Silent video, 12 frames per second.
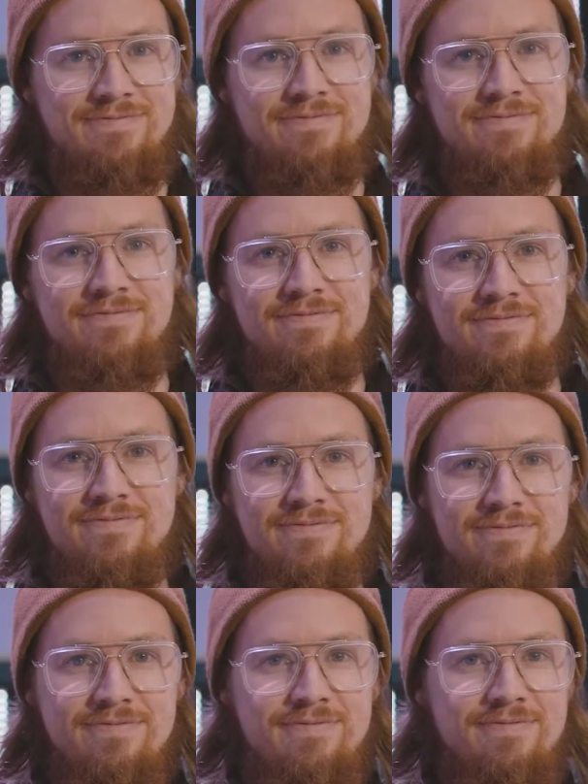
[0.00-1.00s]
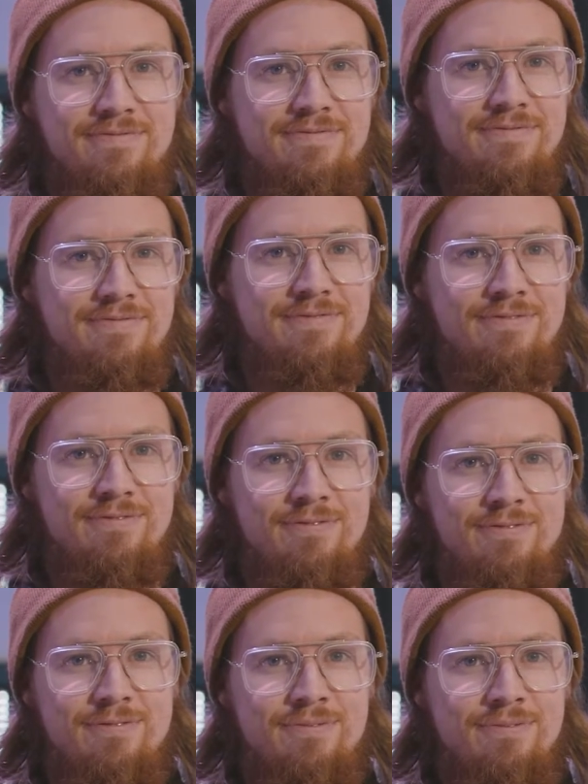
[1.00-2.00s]

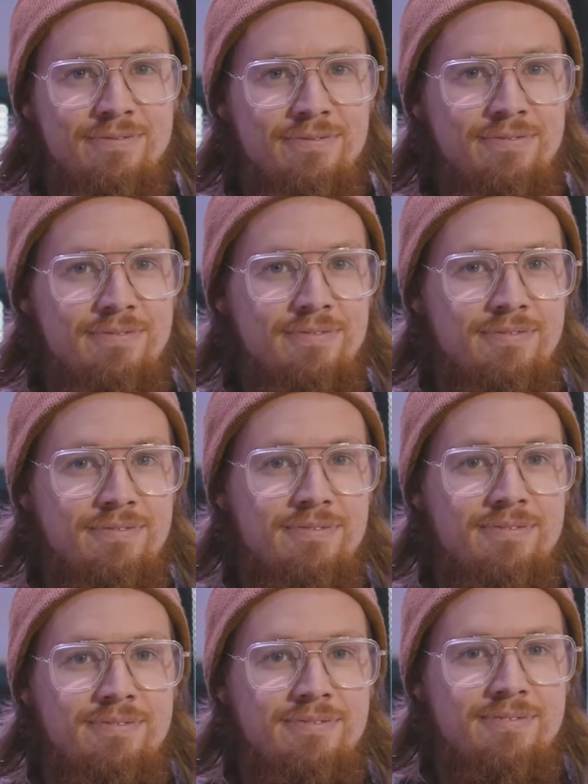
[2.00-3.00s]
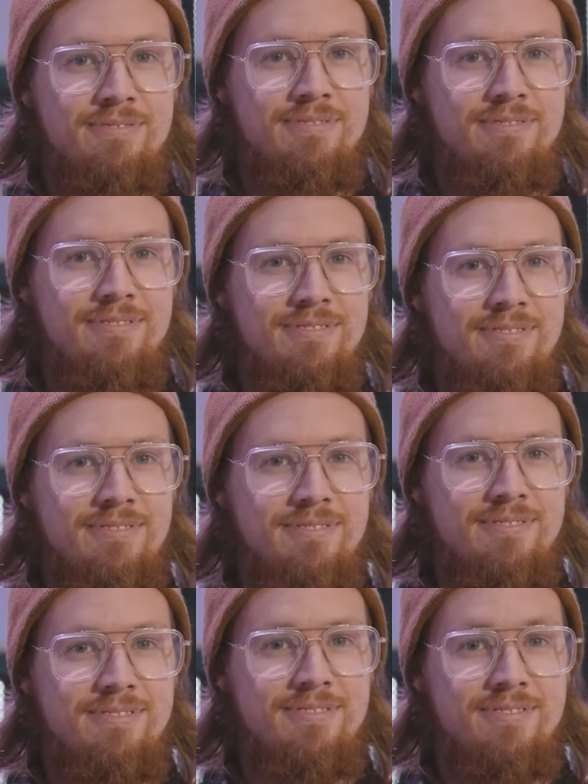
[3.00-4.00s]

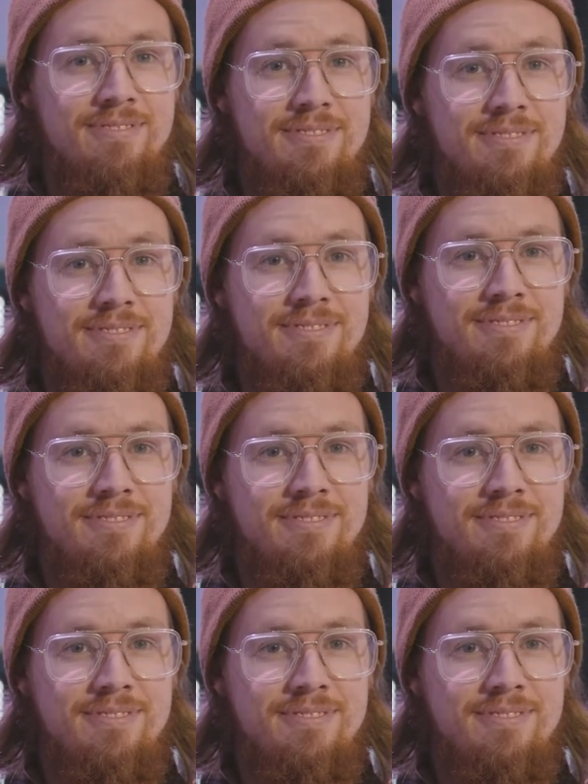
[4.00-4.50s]
(not speaking)